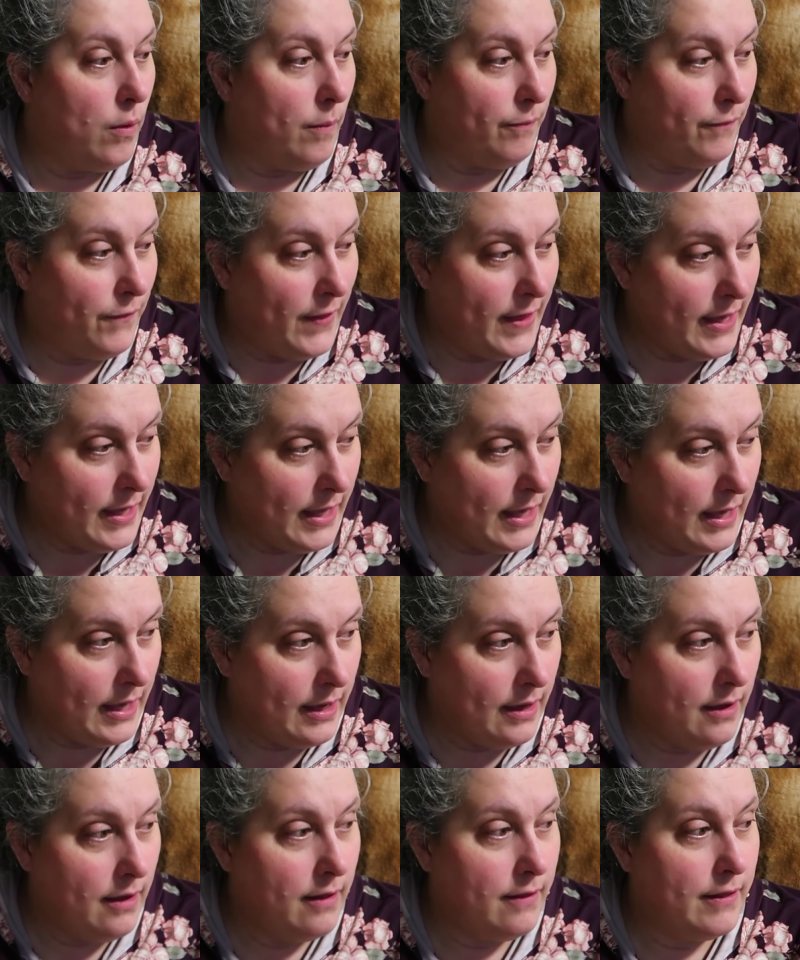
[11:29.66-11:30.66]
I'm
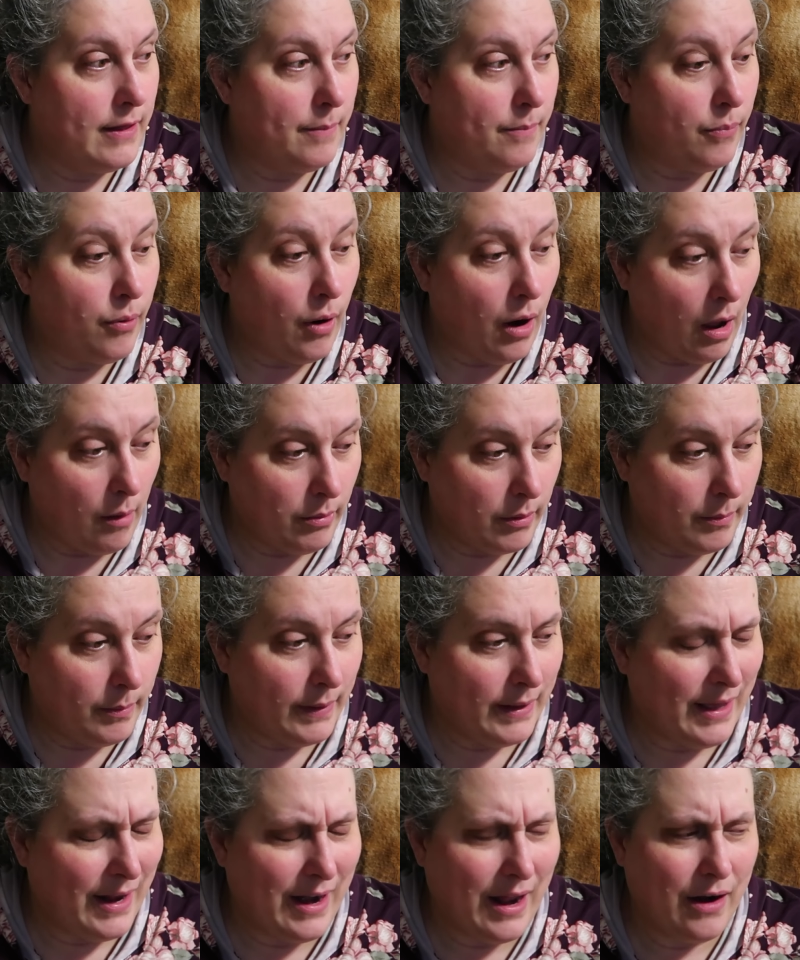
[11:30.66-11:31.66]
thinking that
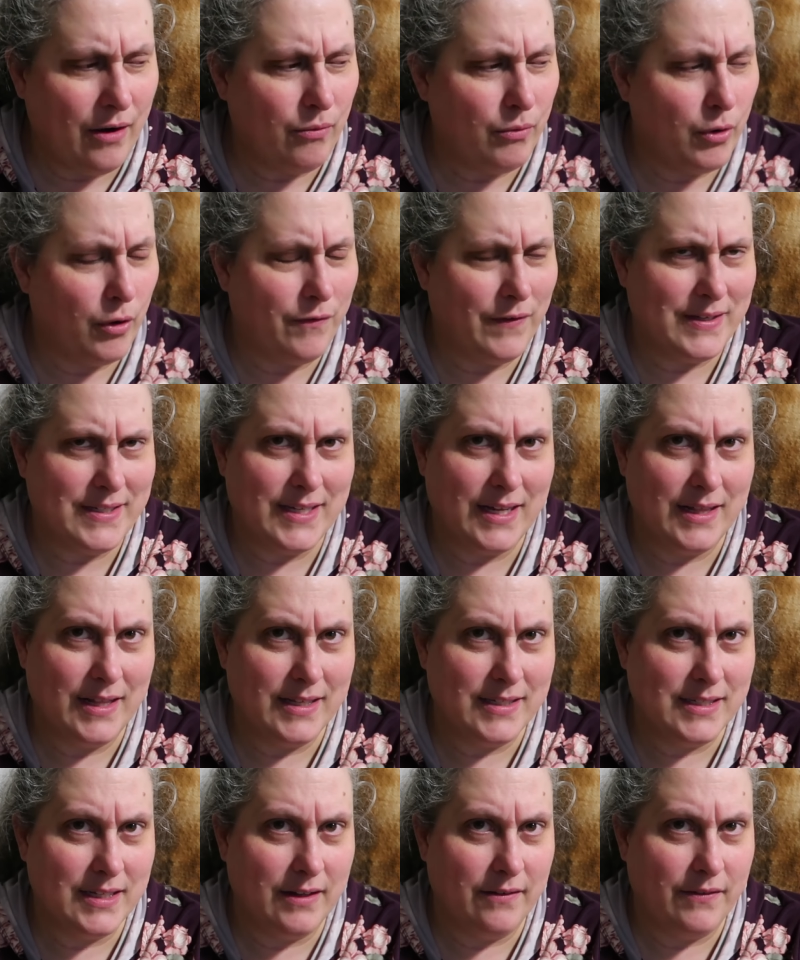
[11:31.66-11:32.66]
probably, and I don't know if I said
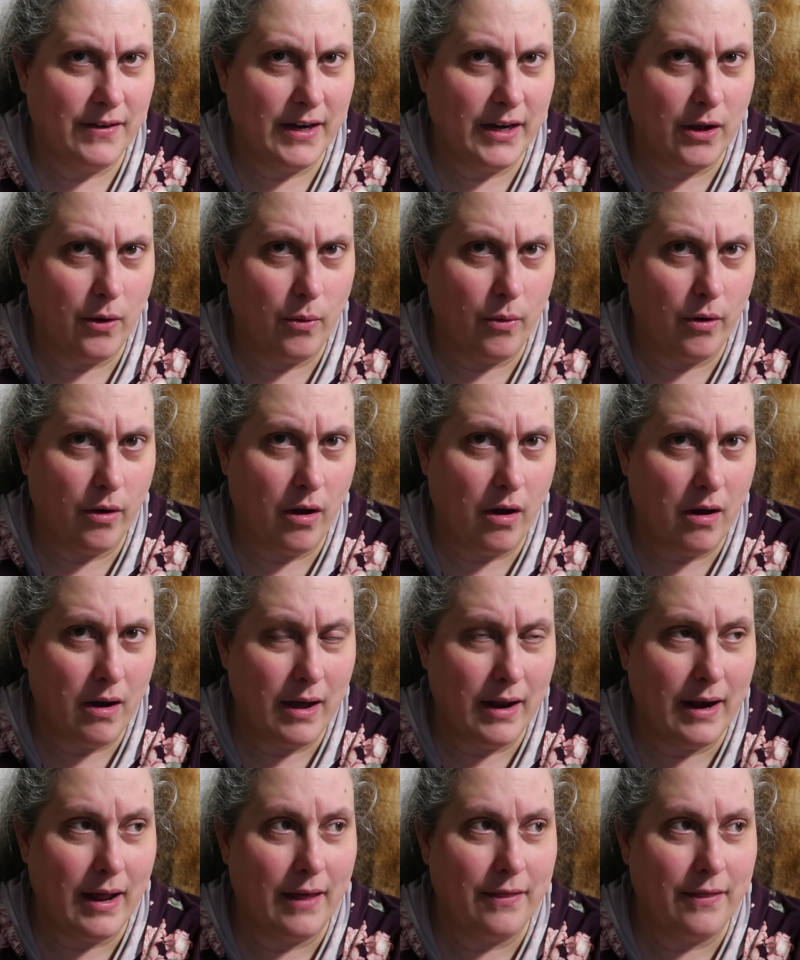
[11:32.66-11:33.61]
this in the video or not.